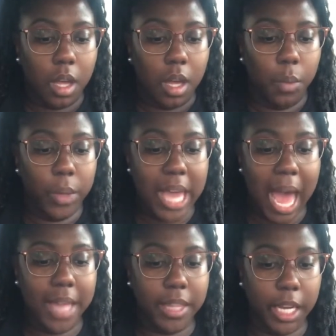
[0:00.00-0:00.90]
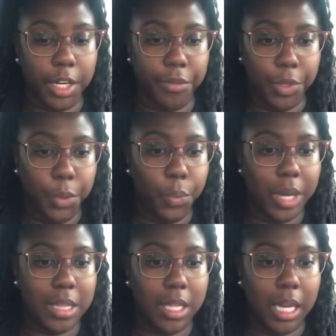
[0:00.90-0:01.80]
we had the interview
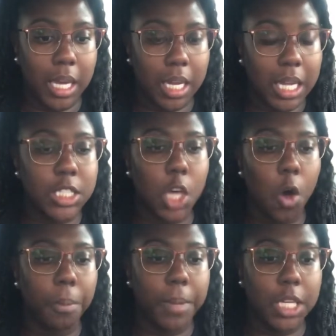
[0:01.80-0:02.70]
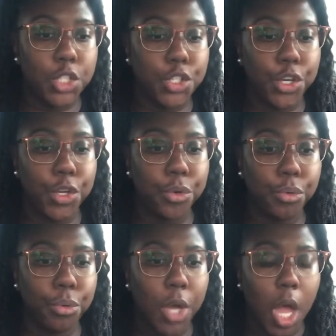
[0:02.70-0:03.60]
and then he told me
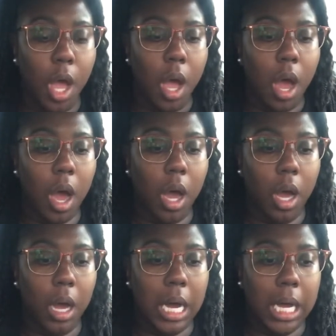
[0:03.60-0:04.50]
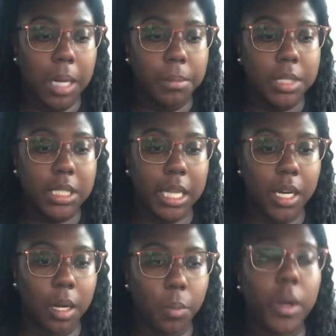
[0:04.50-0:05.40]
to um set
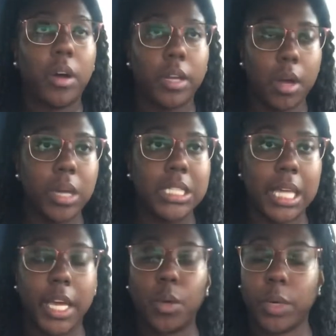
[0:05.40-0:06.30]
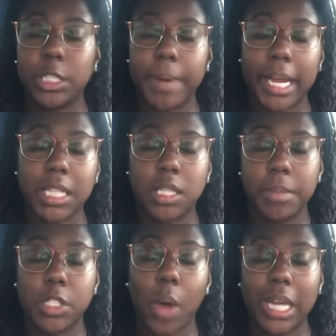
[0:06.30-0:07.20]
up well no he said he'll reach back out to
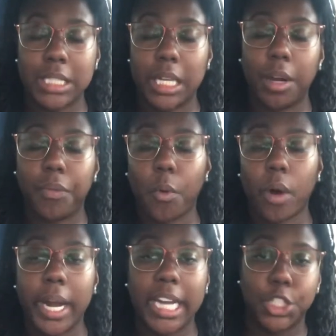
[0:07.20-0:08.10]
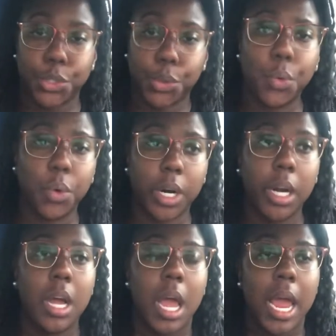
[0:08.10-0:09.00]
me so i could set up for a tour
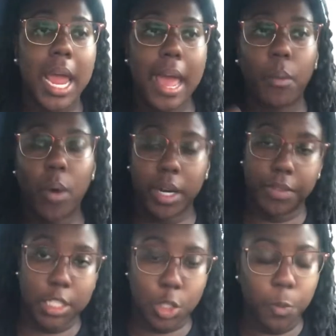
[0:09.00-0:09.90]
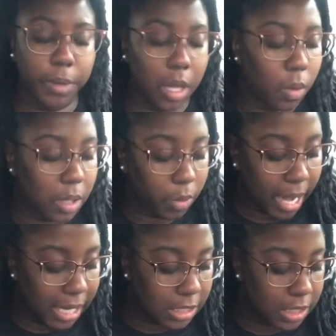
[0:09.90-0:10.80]
at one of the tupelo
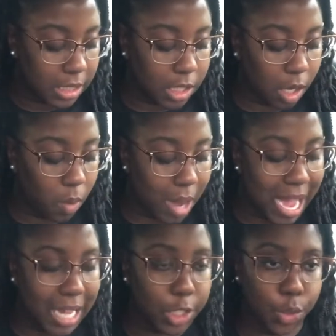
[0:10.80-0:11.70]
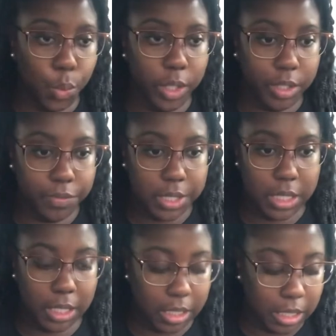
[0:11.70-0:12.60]
locations so i toured the
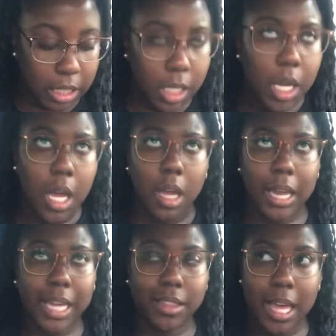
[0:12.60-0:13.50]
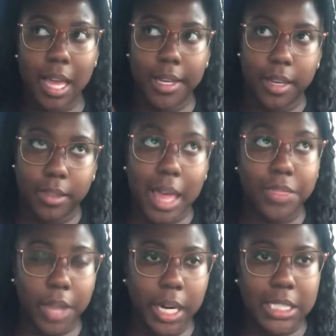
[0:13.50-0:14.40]
facility like that that
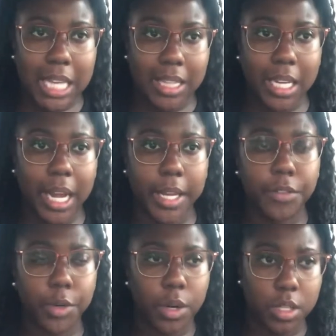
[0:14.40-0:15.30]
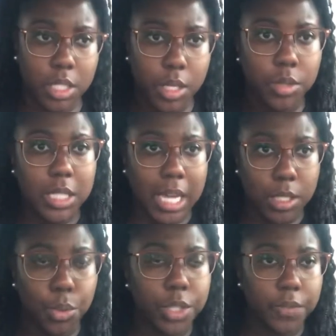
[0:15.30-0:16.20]
thursday i think i interviewed on tuesday i
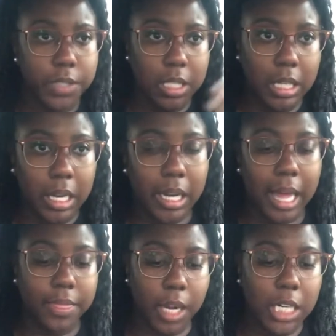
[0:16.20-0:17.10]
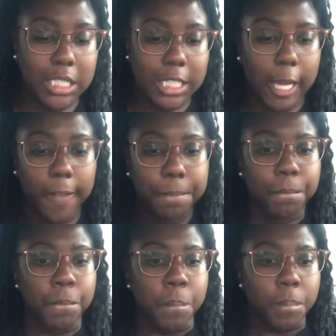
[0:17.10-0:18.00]
toured the facility that thursday
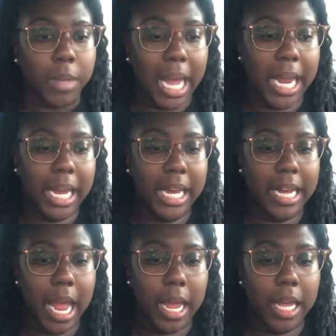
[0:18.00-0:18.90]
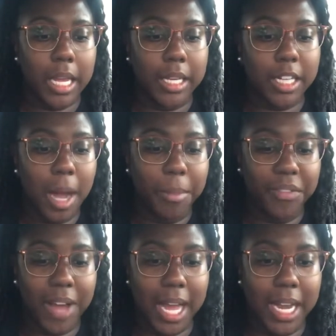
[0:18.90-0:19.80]
and come to
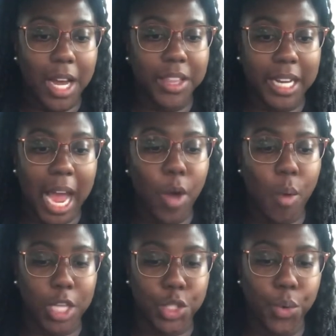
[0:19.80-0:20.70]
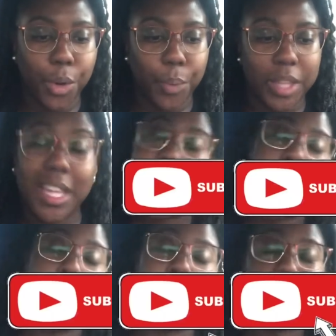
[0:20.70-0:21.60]
find out the guy who i toured with he had been